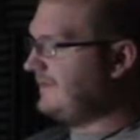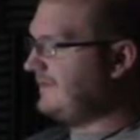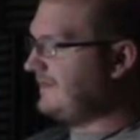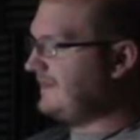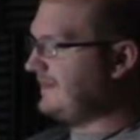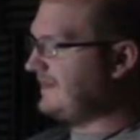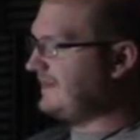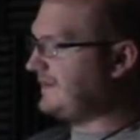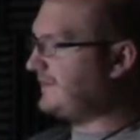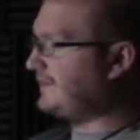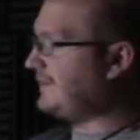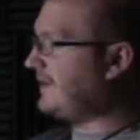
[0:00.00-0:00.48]

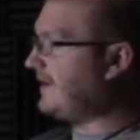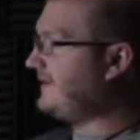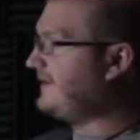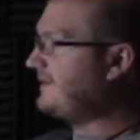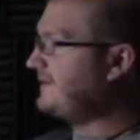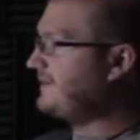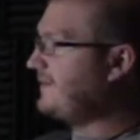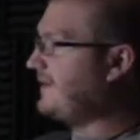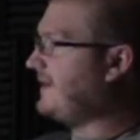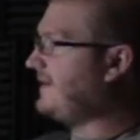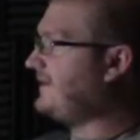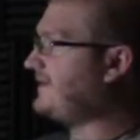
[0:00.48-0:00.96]
that the
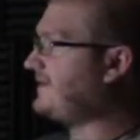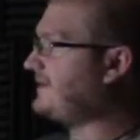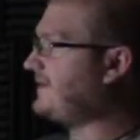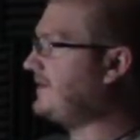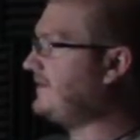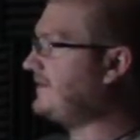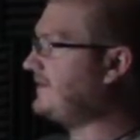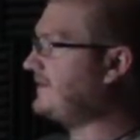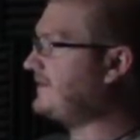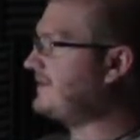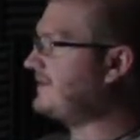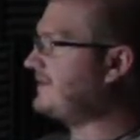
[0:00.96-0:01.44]
private private
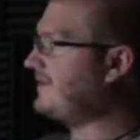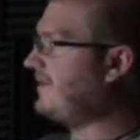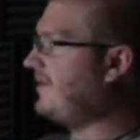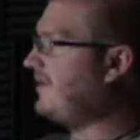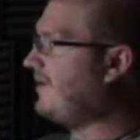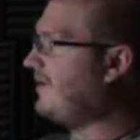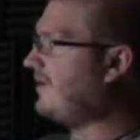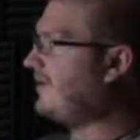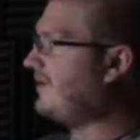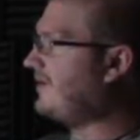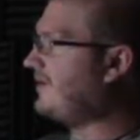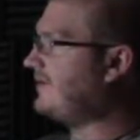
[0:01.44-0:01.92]
servers yeah.
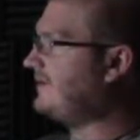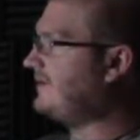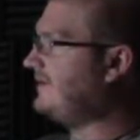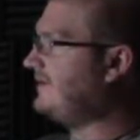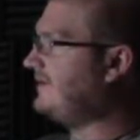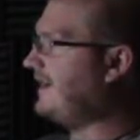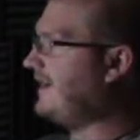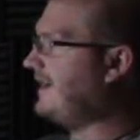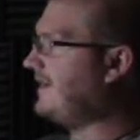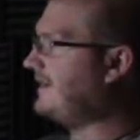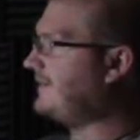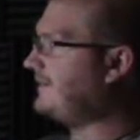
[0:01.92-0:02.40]
are
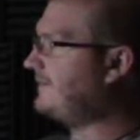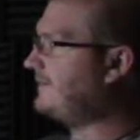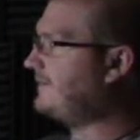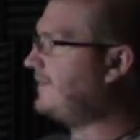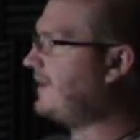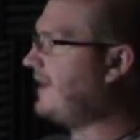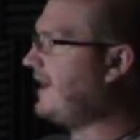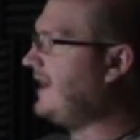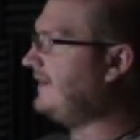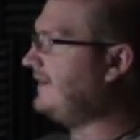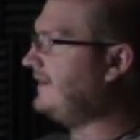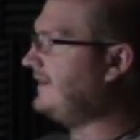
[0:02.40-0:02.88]
not
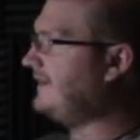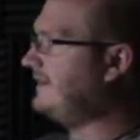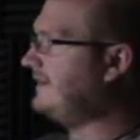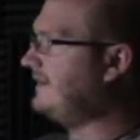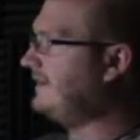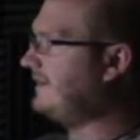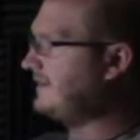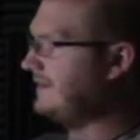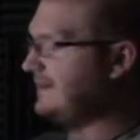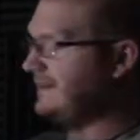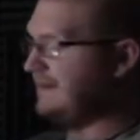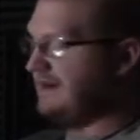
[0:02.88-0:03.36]
private.
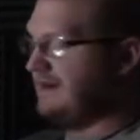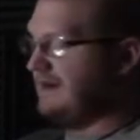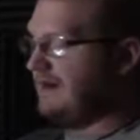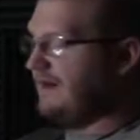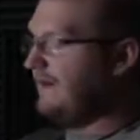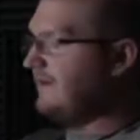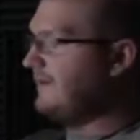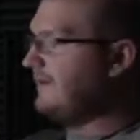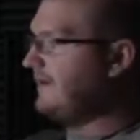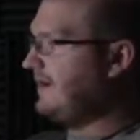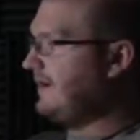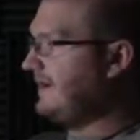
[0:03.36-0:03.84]
Okay.
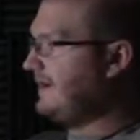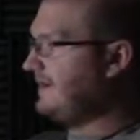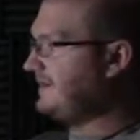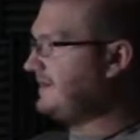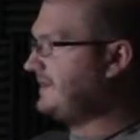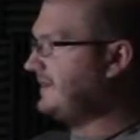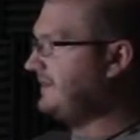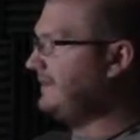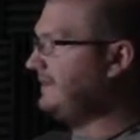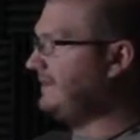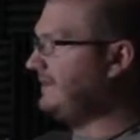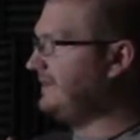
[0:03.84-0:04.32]
They're uh, not
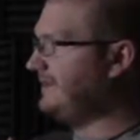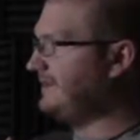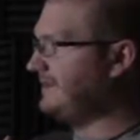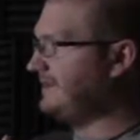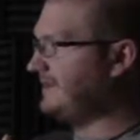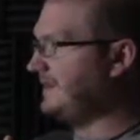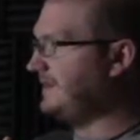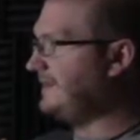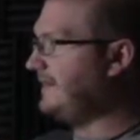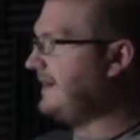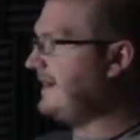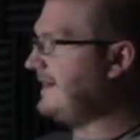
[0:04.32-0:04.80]
some, working.
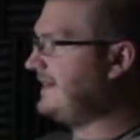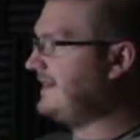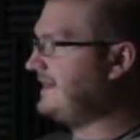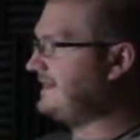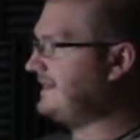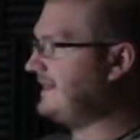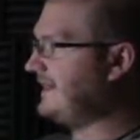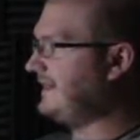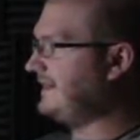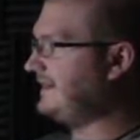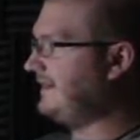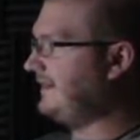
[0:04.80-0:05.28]
Somebody
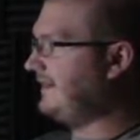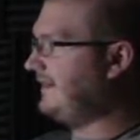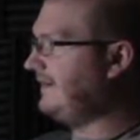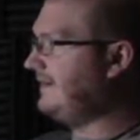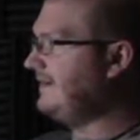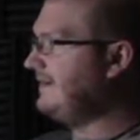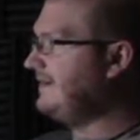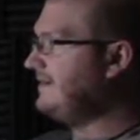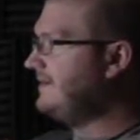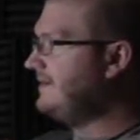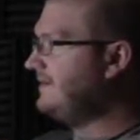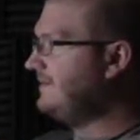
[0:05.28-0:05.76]
sat
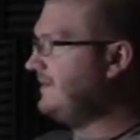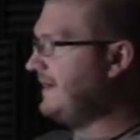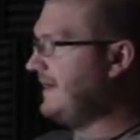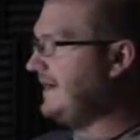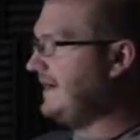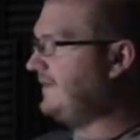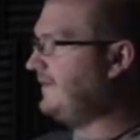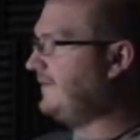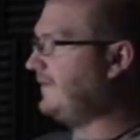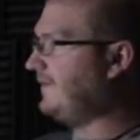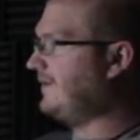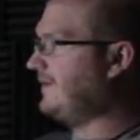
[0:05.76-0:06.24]
there
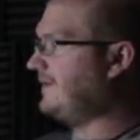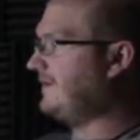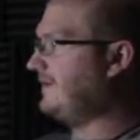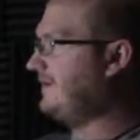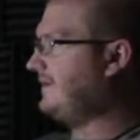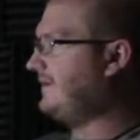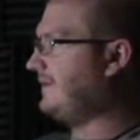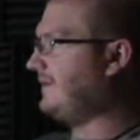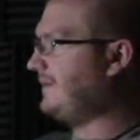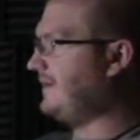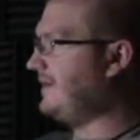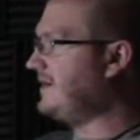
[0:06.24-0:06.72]
paid for it.
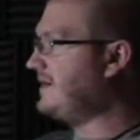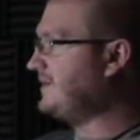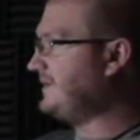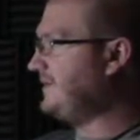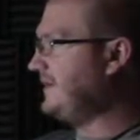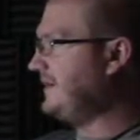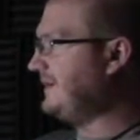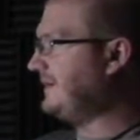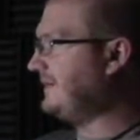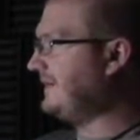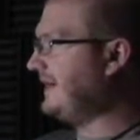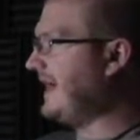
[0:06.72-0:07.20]
A bunch of
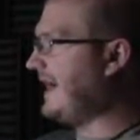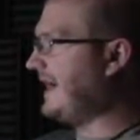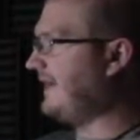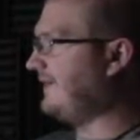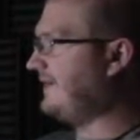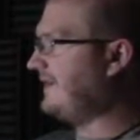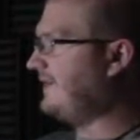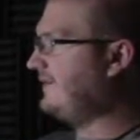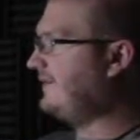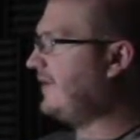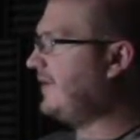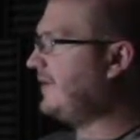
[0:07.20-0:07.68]
people have,
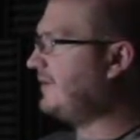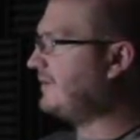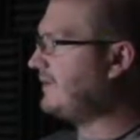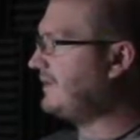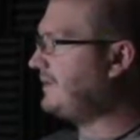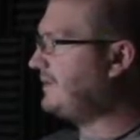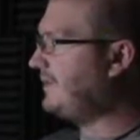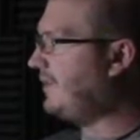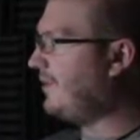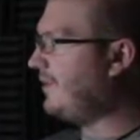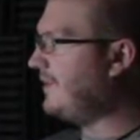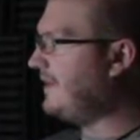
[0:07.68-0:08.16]
and they've all
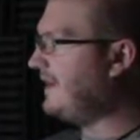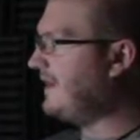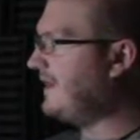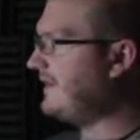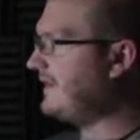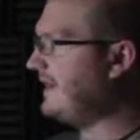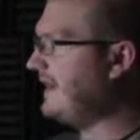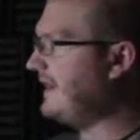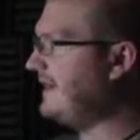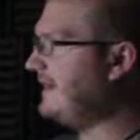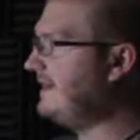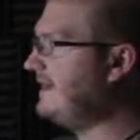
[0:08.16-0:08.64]
reported
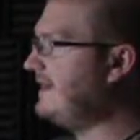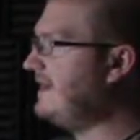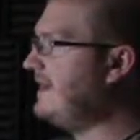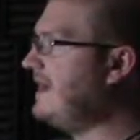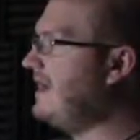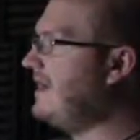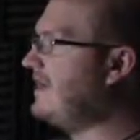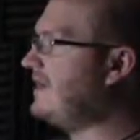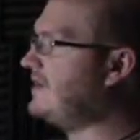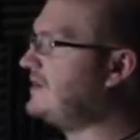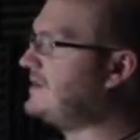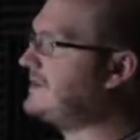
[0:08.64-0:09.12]
that
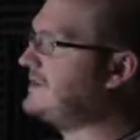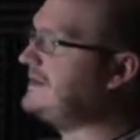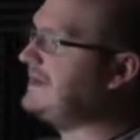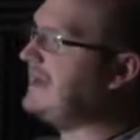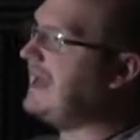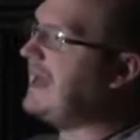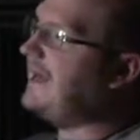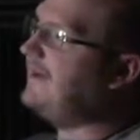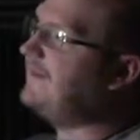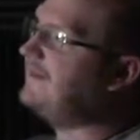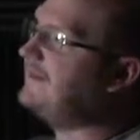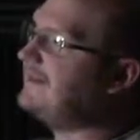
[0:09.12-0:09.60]
there's been
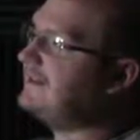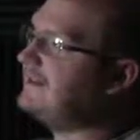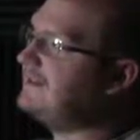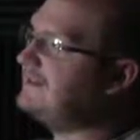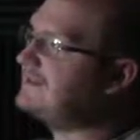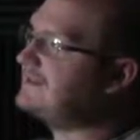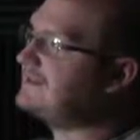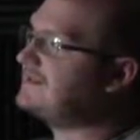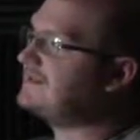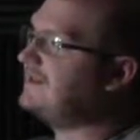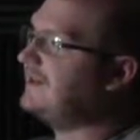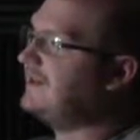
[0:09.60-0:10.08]

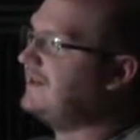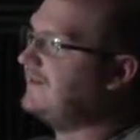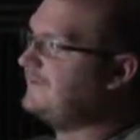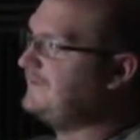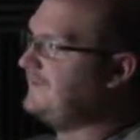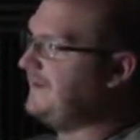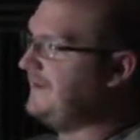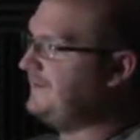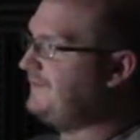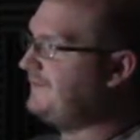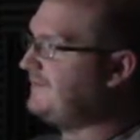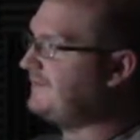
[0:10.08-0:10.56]
evidence of
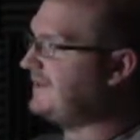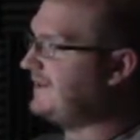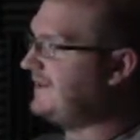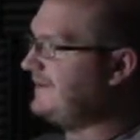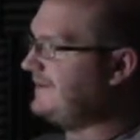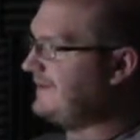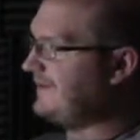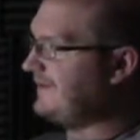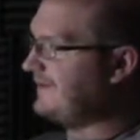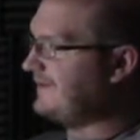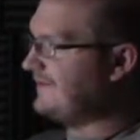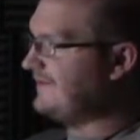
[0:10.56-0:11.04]
people
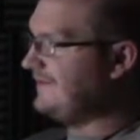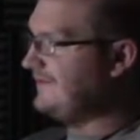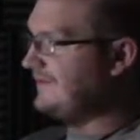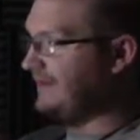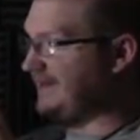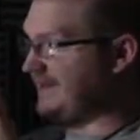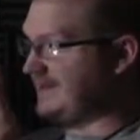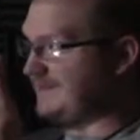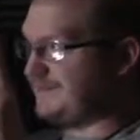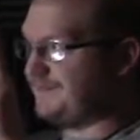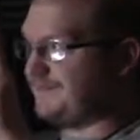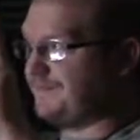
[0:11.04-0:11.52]
coming through
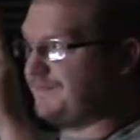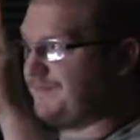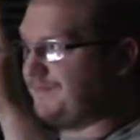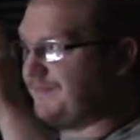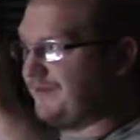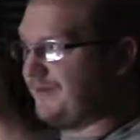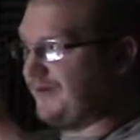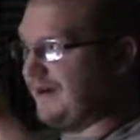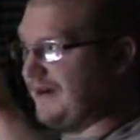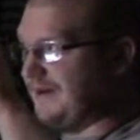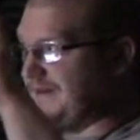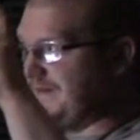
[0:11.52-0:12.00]
these
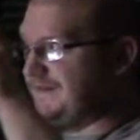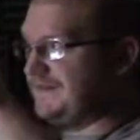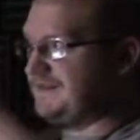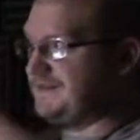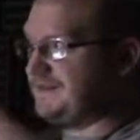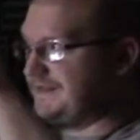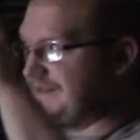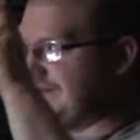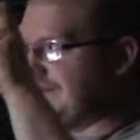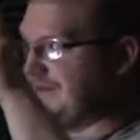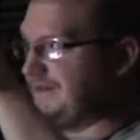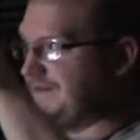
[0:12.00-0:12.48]
private
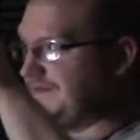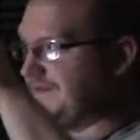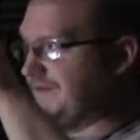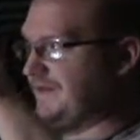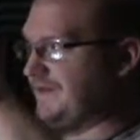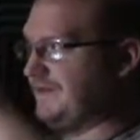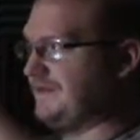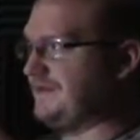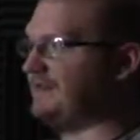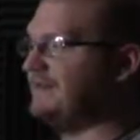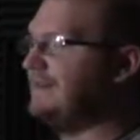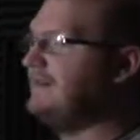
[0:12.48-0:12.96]

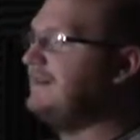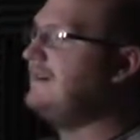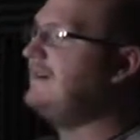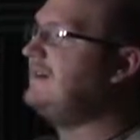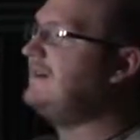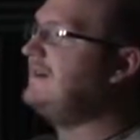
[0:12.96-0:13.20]
servers mm-hmm.